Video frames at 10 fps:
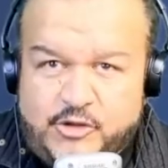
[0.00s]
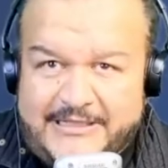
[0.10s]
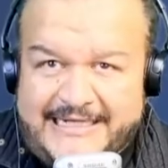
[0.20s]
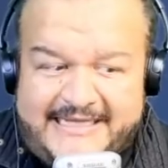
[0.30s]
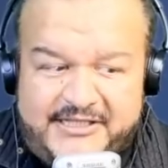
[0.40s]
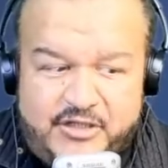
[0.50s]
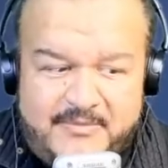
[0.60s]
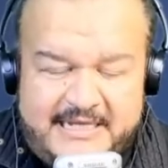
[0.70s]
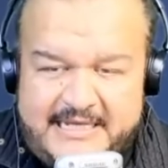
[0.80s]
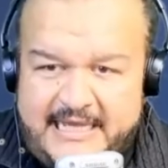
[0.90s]
well, the Torre
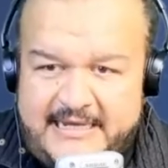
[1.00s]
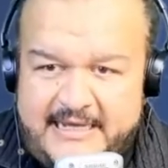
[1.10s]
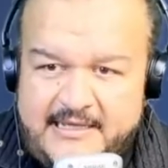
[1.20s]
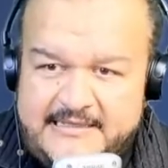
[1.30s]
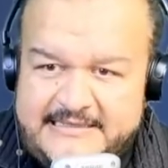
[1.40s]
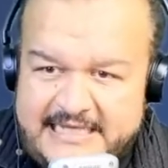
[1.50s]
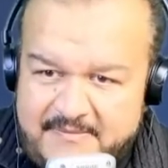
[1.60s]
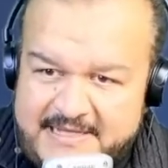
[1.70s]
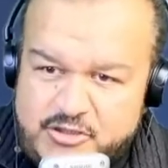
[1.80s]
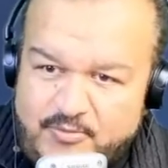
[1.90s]
Latinoamericana would
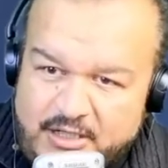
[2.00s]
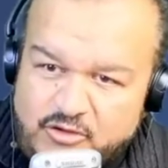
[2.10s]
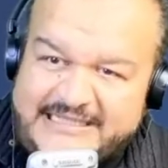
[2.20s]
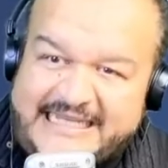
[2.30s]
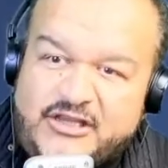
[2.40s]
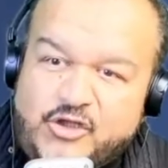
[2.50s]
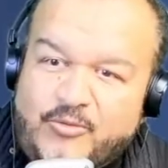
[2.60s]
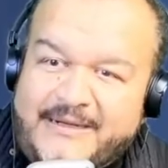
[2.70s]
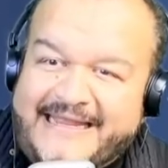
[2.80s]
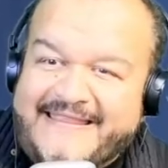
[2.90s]
be about twice as tall.